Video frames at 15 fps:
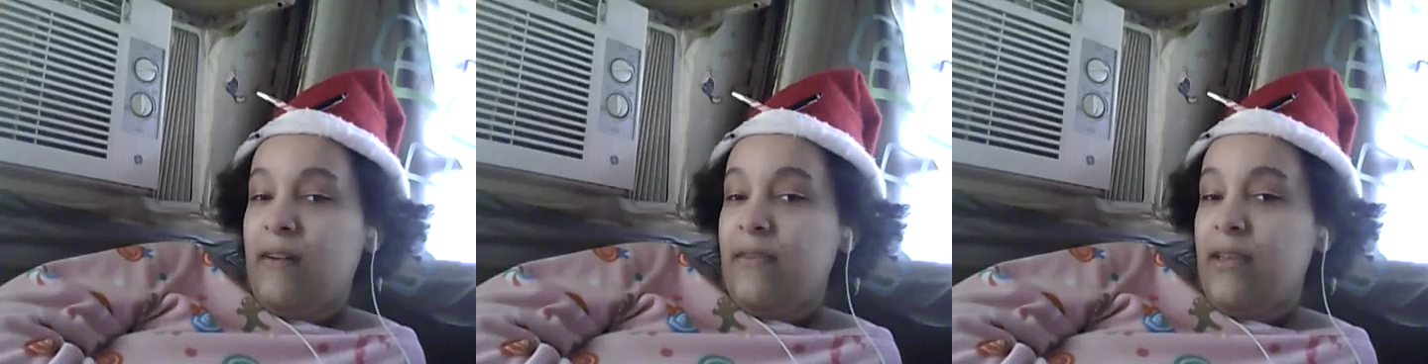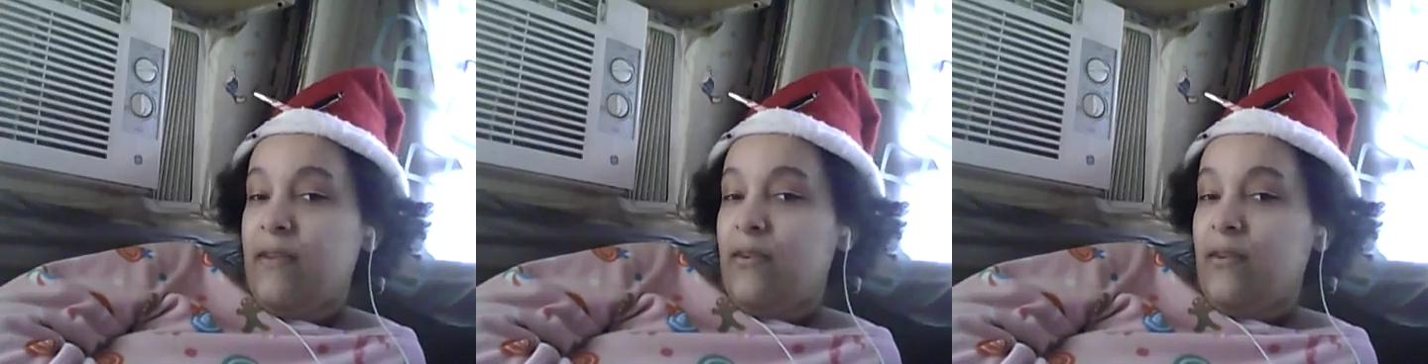
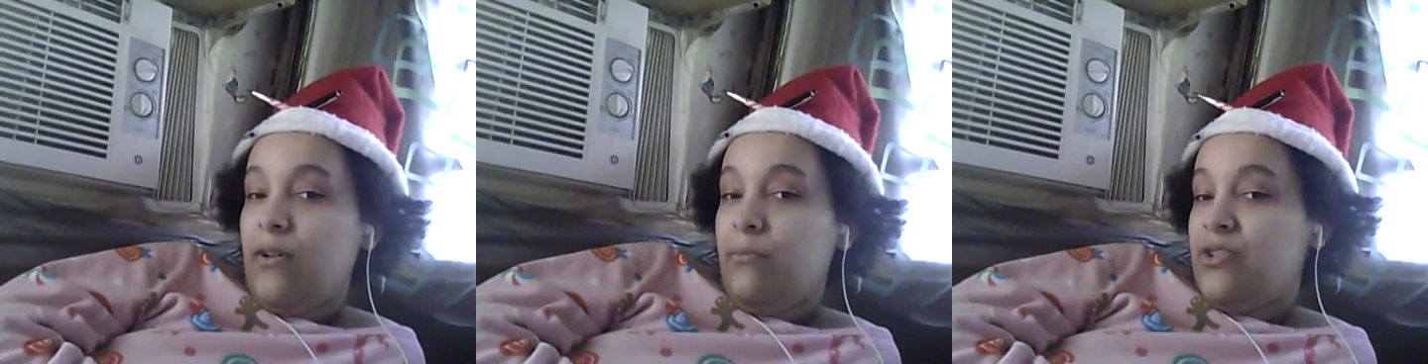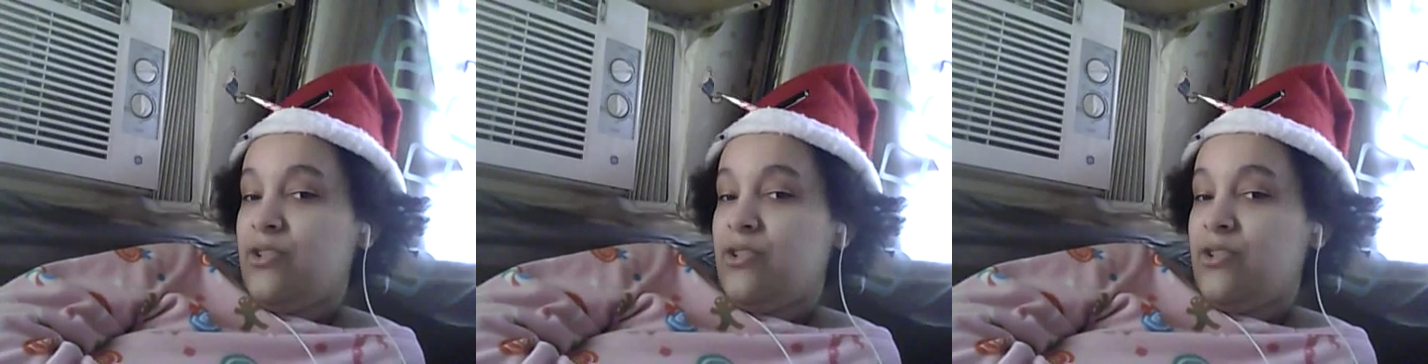of
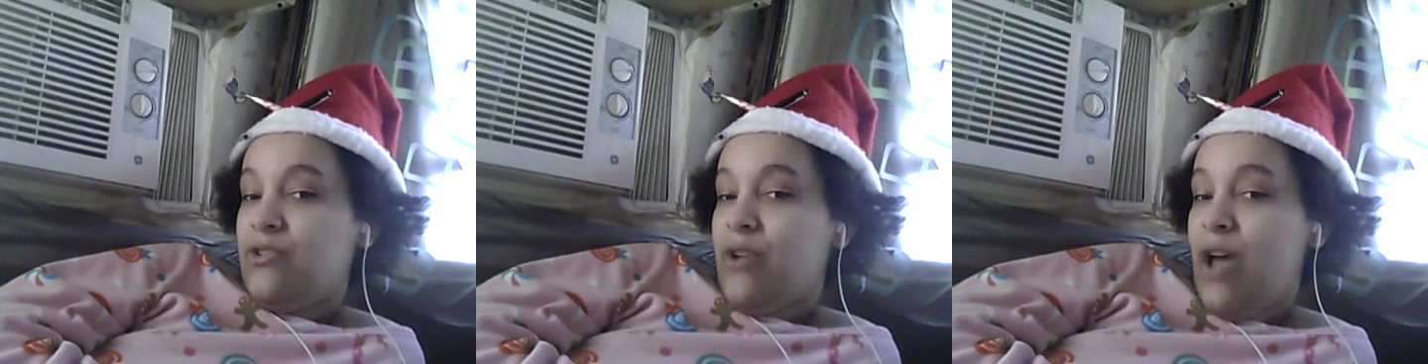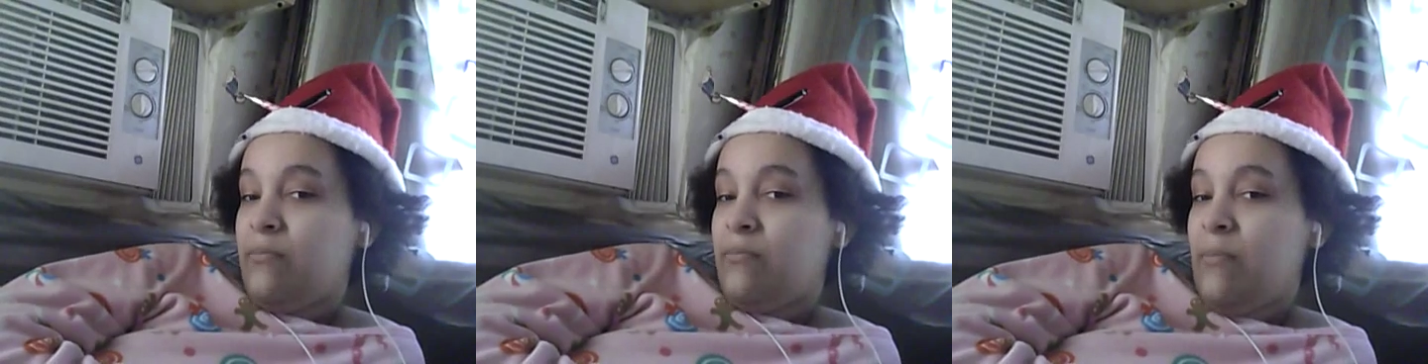Evil be
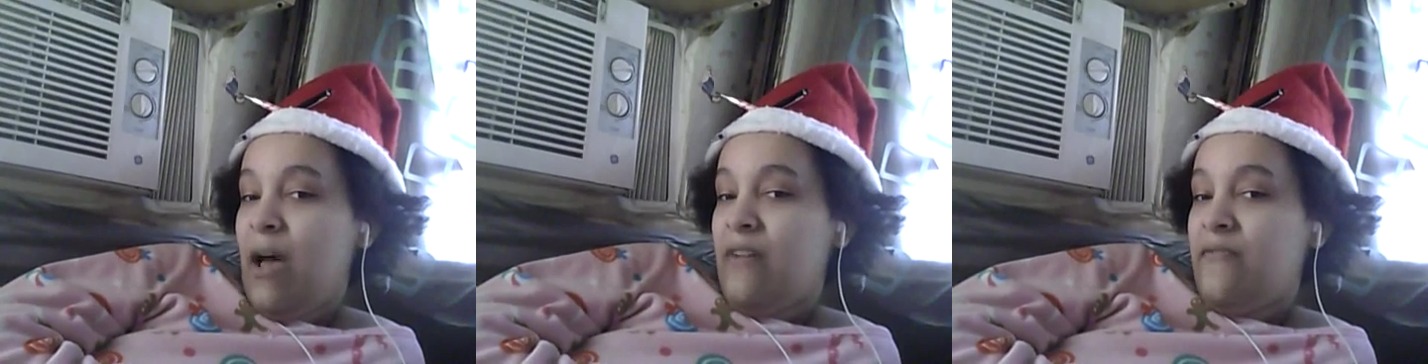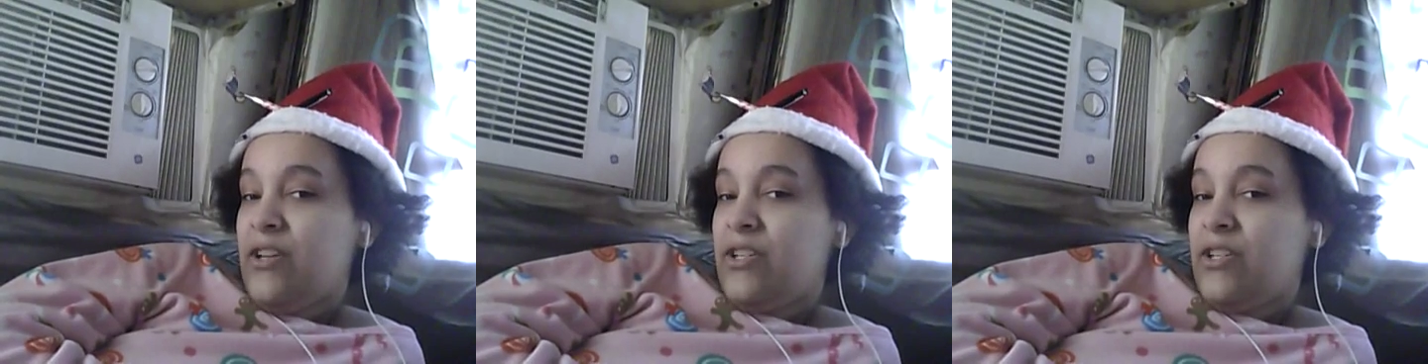distracted
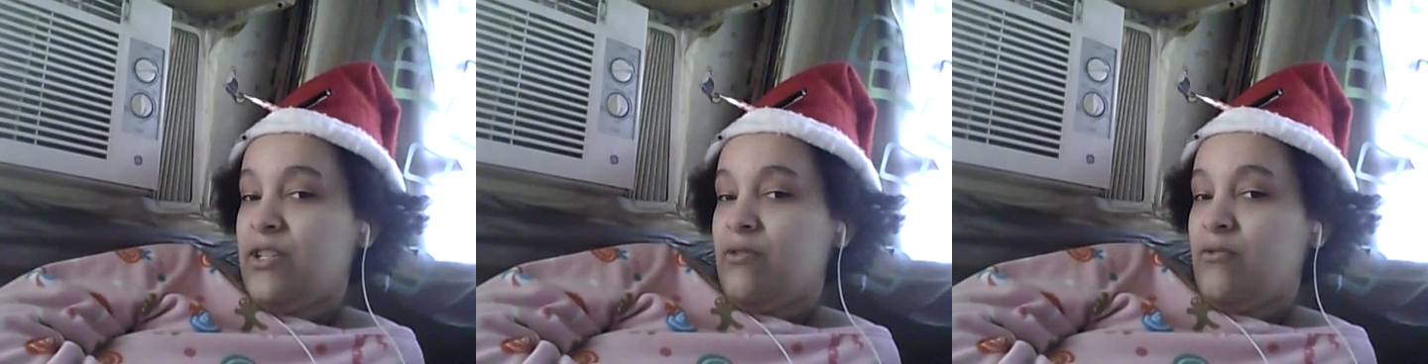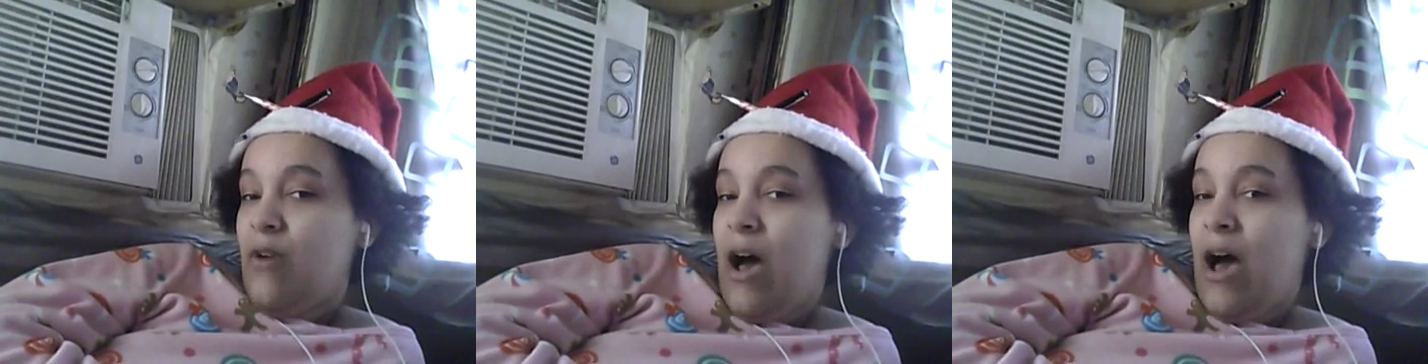by a
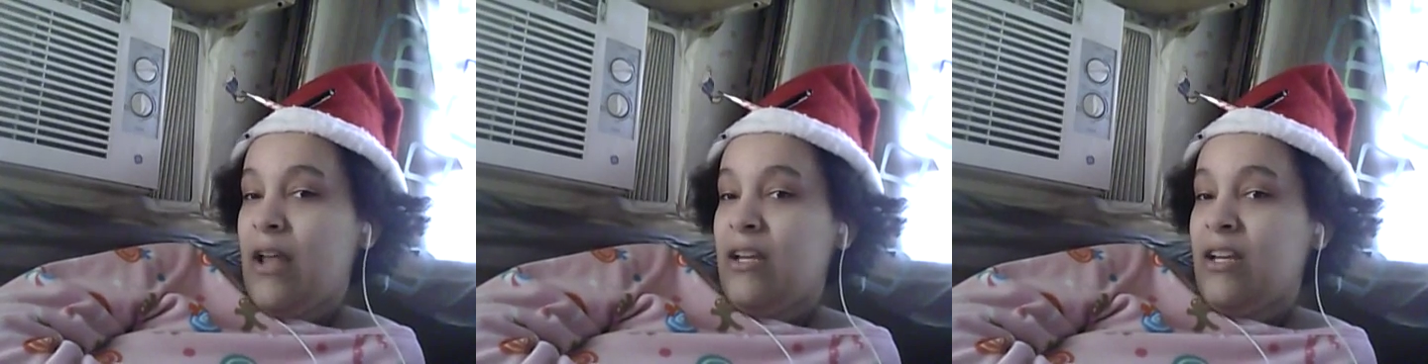fishing rod,